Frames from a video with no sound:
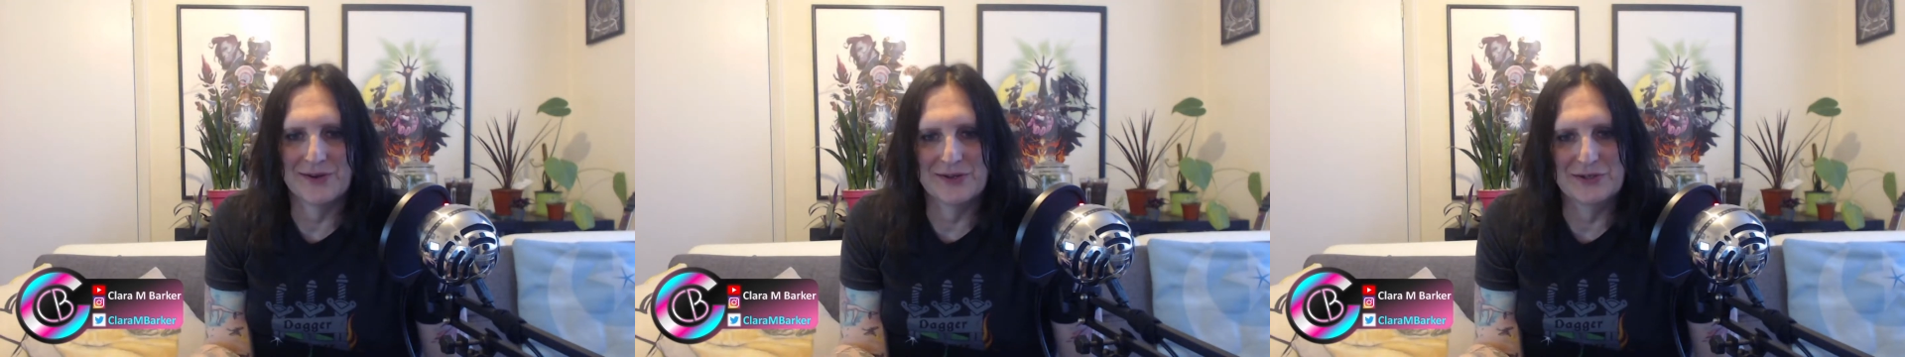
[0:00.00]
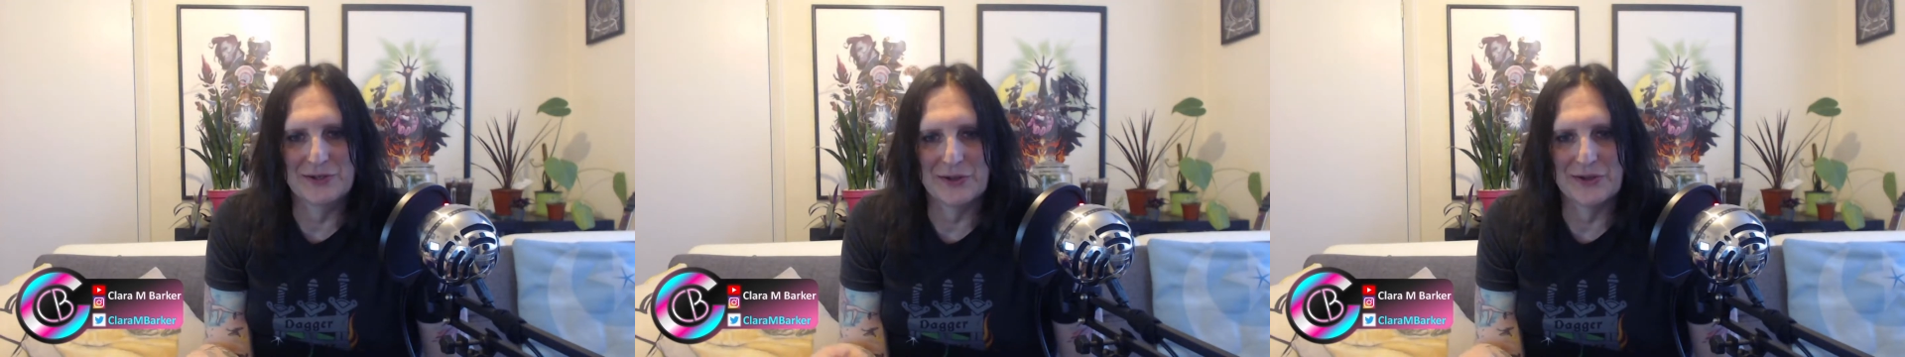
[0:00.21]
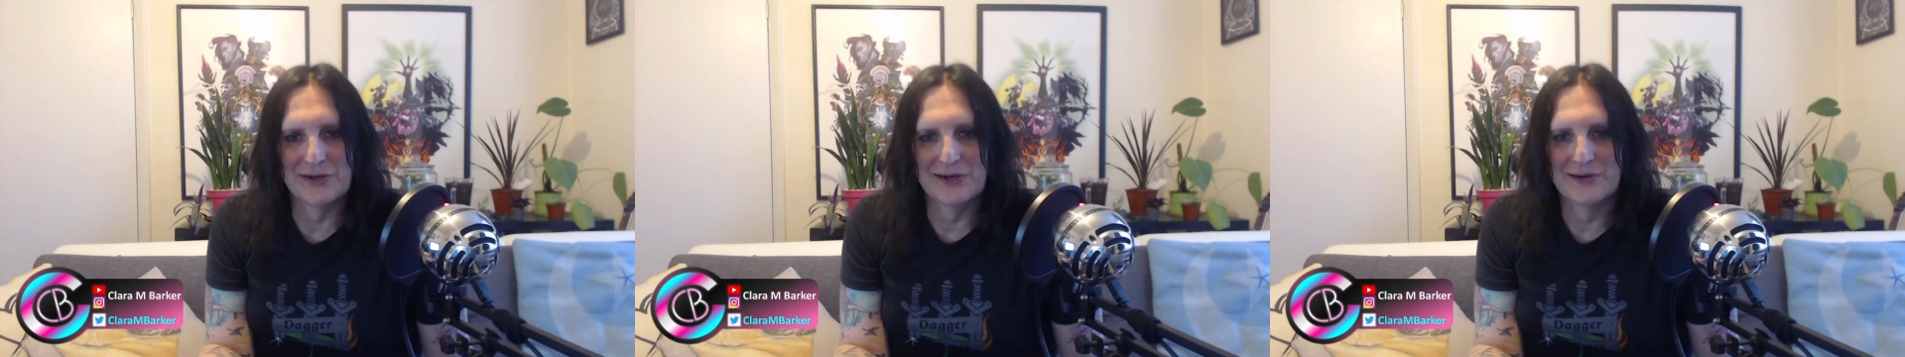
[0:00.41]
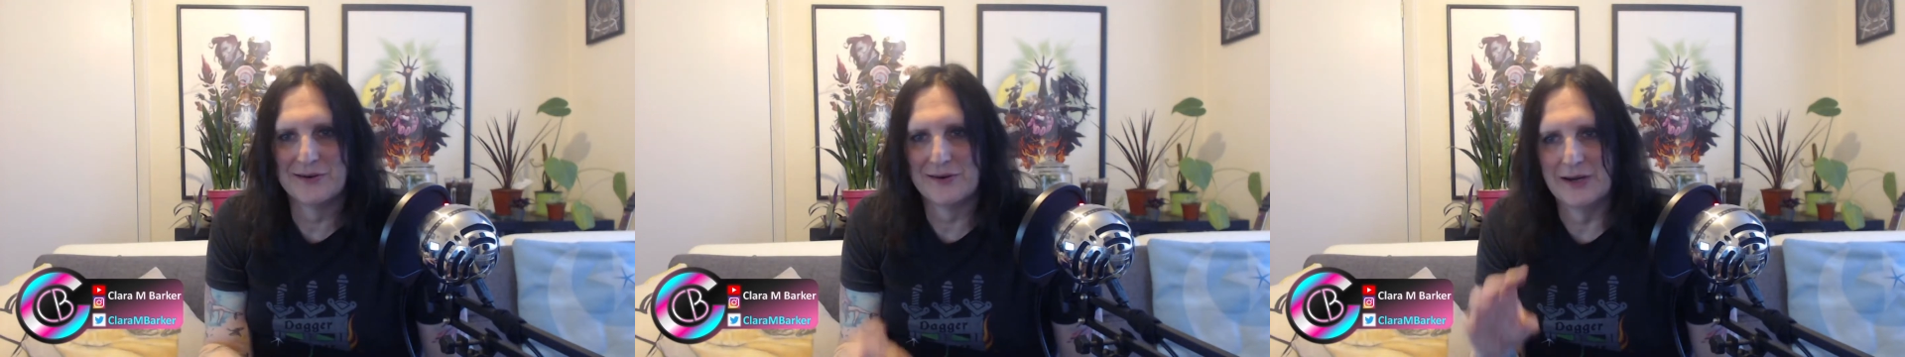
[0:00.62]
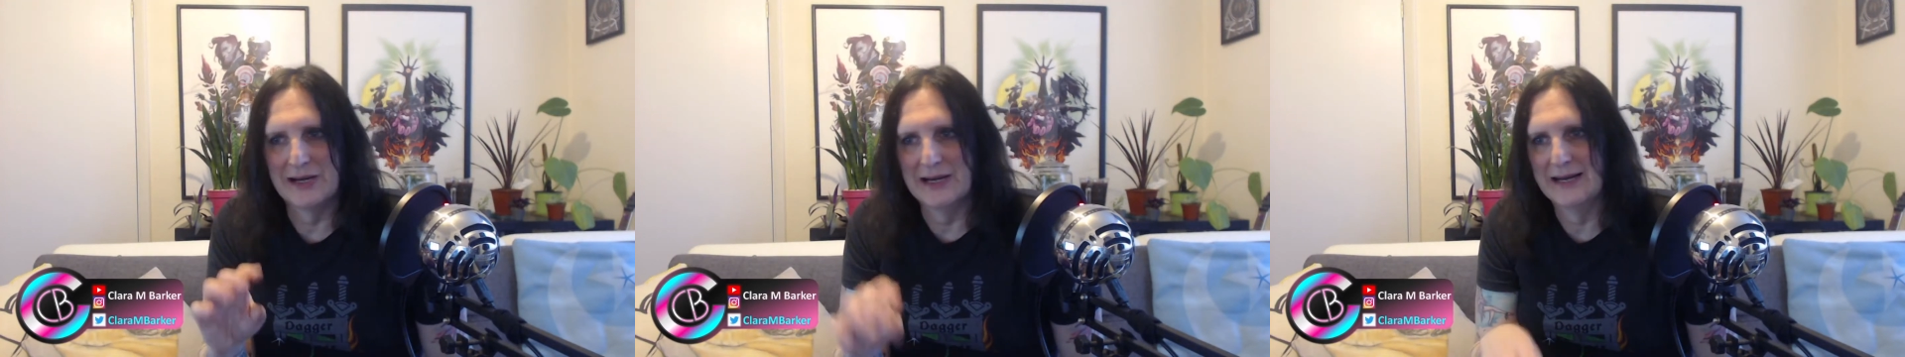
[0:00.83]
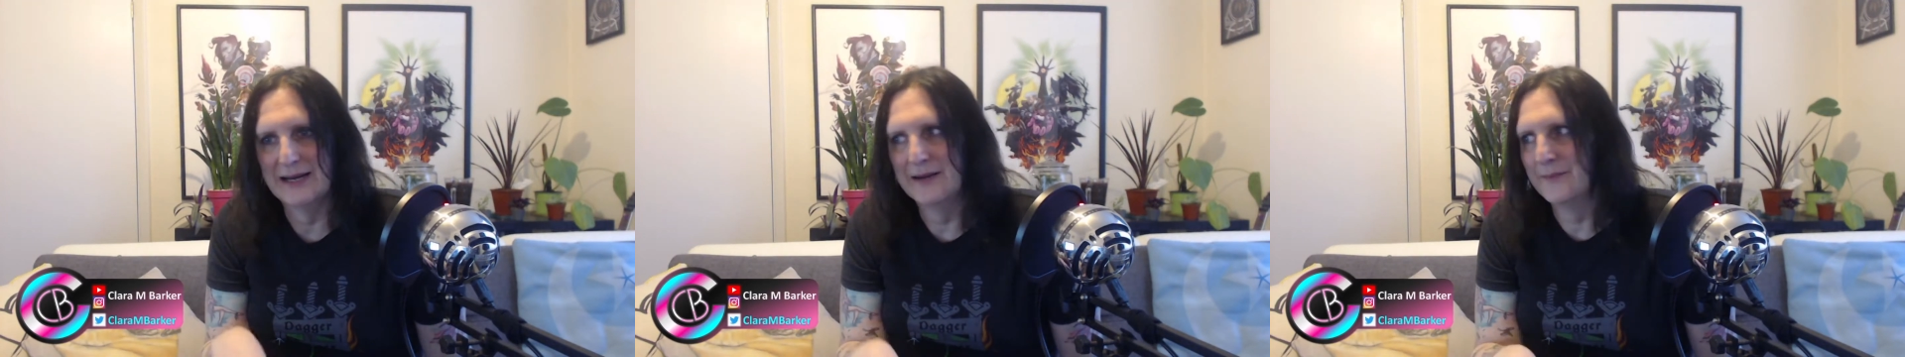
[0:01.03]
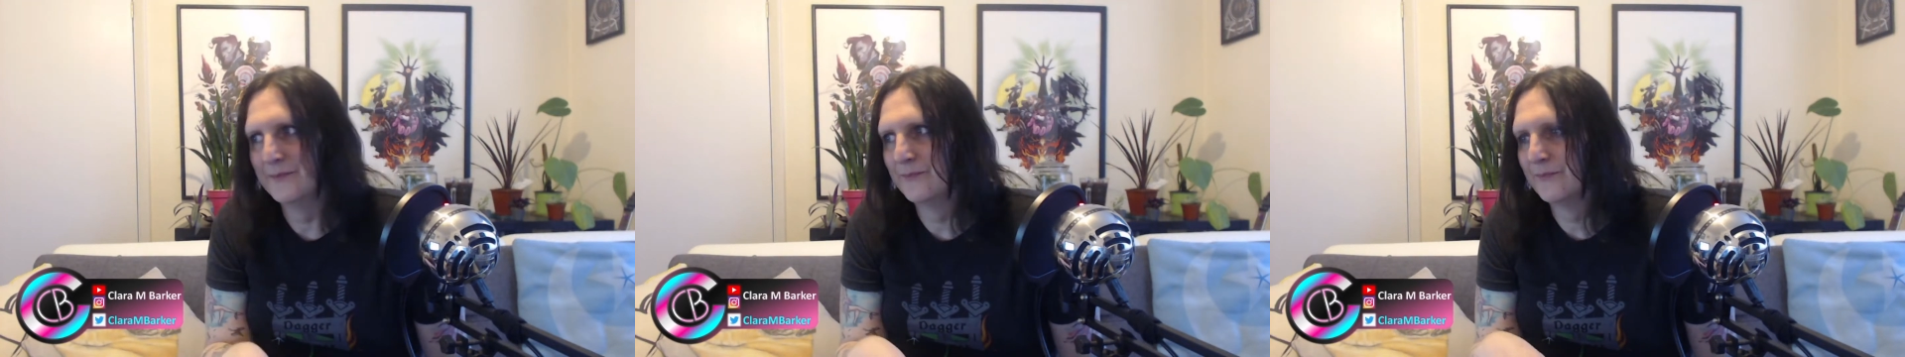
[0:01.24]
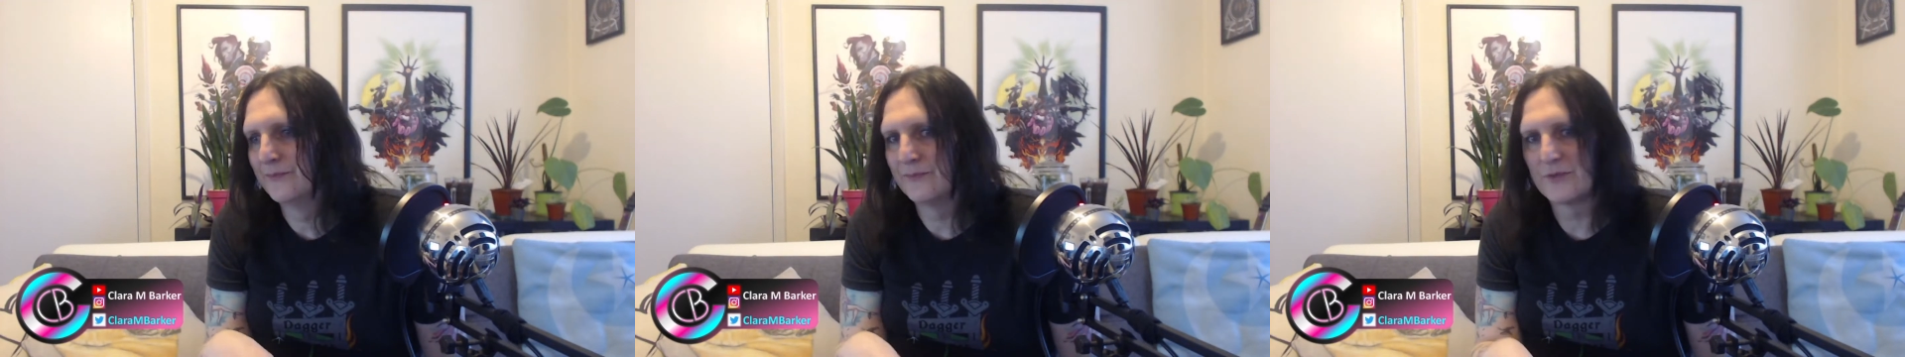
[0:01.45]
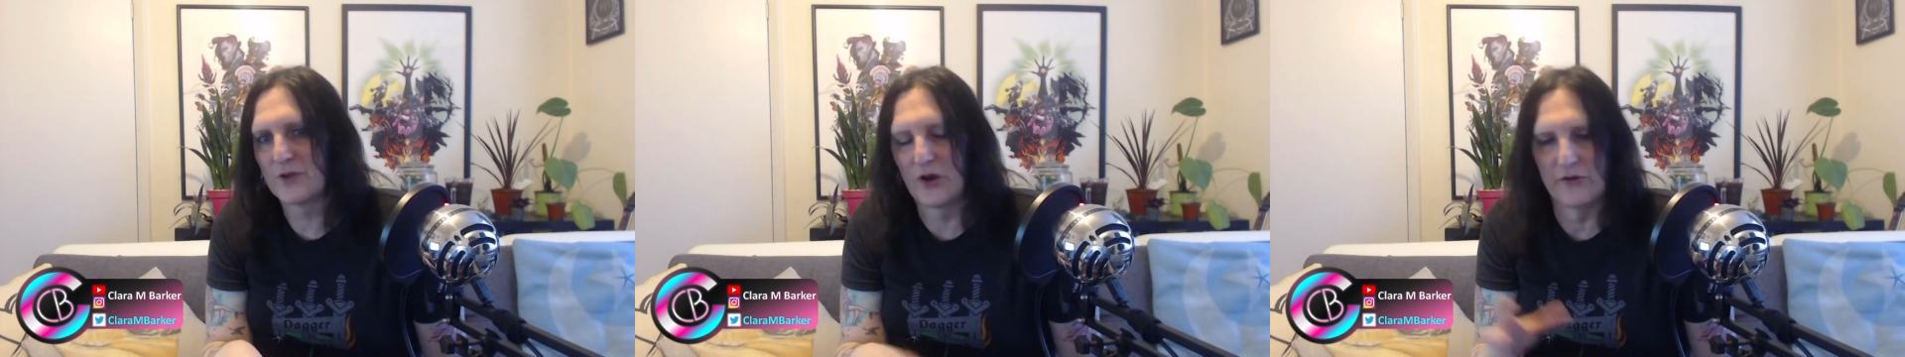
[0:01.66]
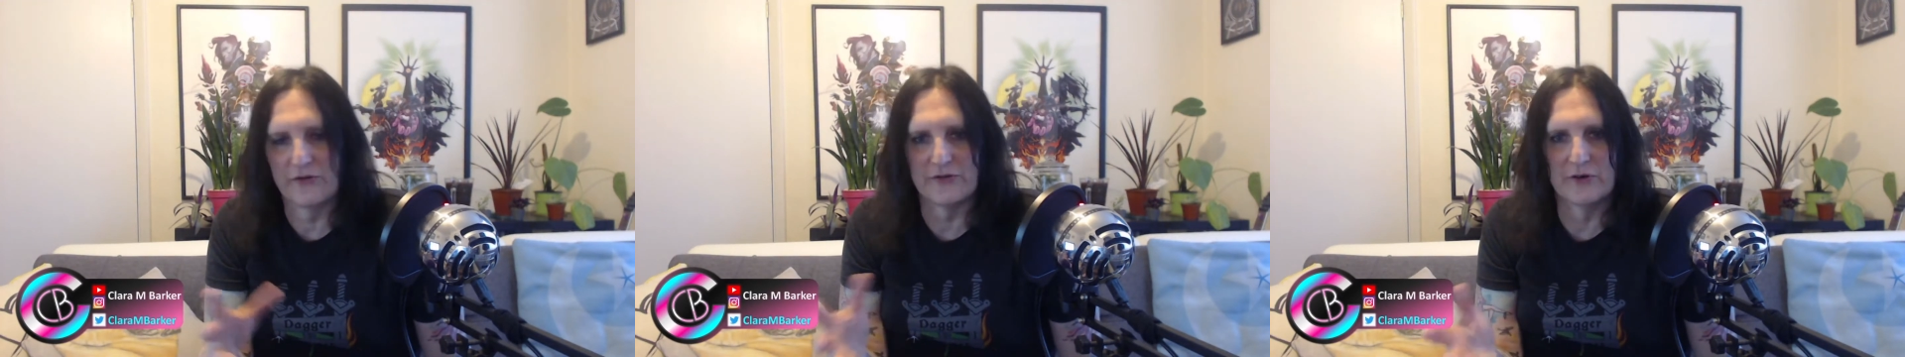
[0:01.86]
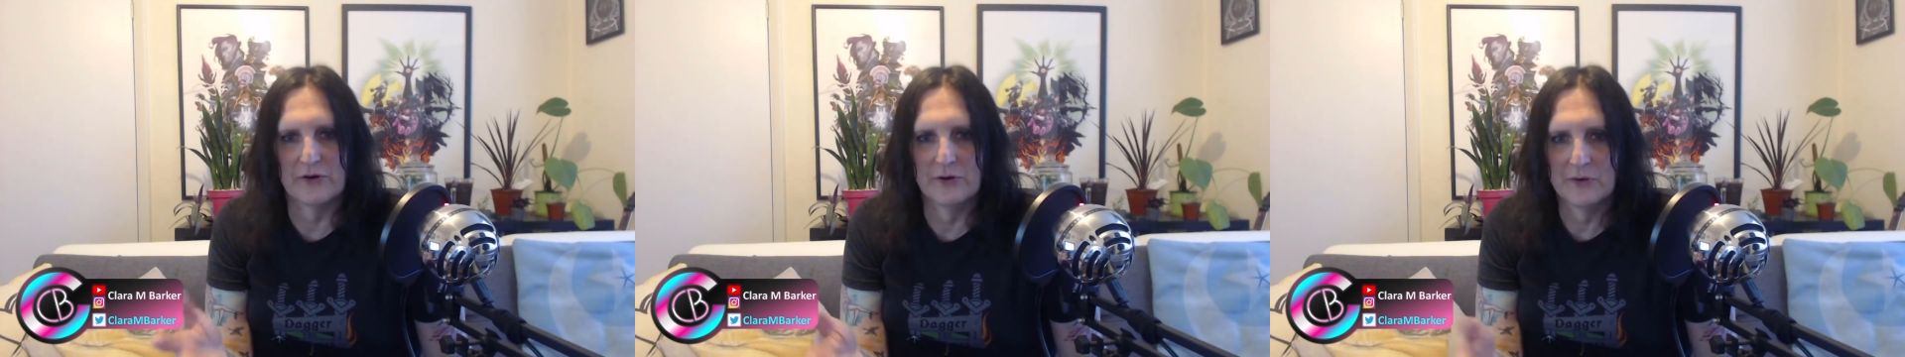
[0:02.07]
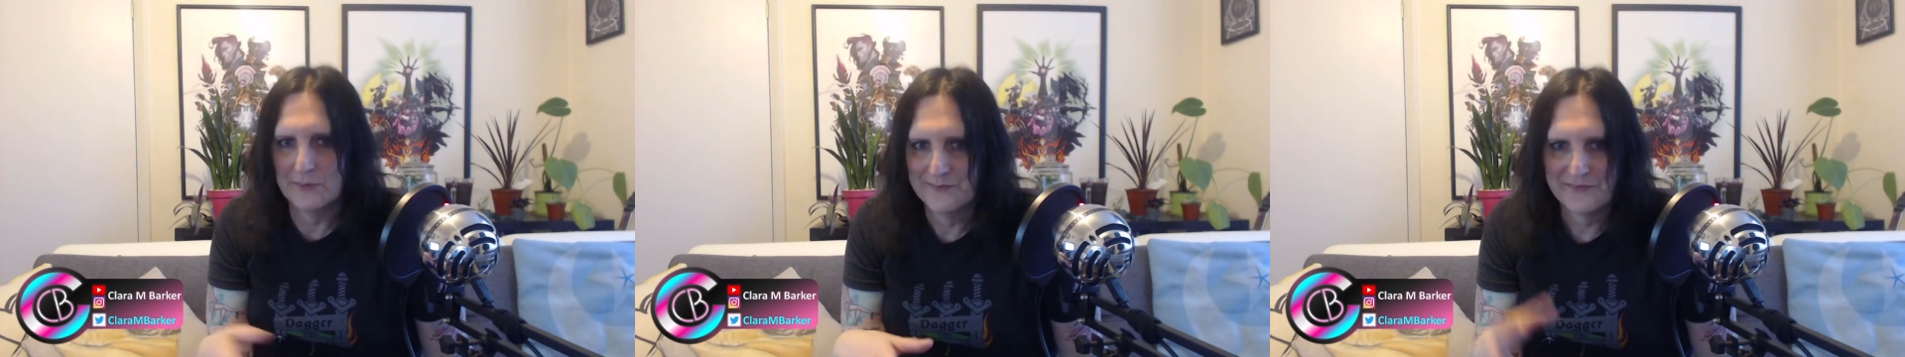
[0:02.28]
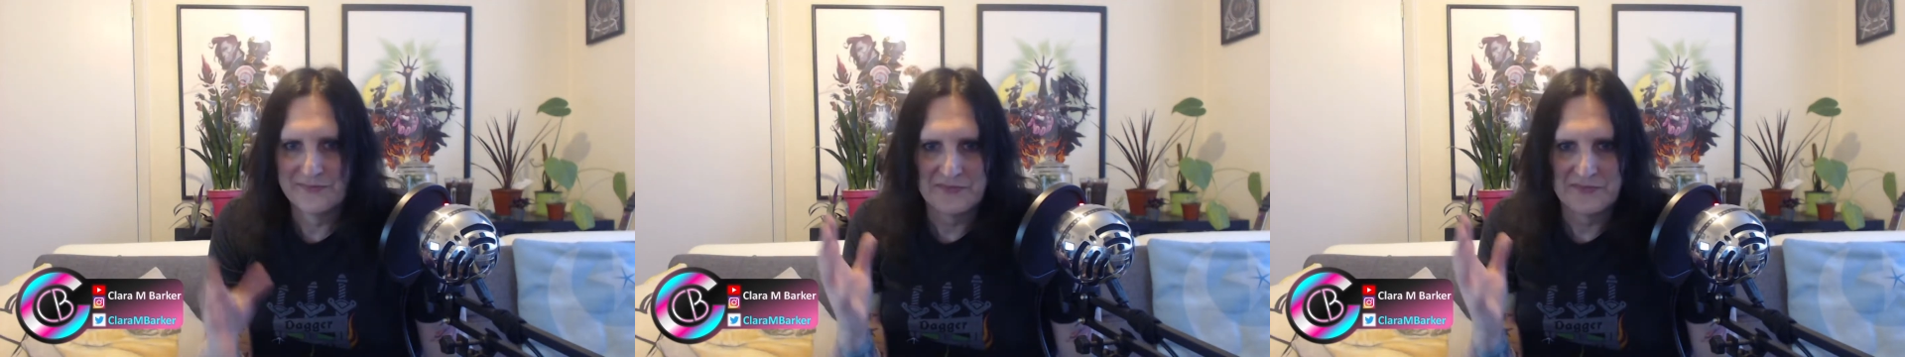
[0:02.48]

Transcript: another console.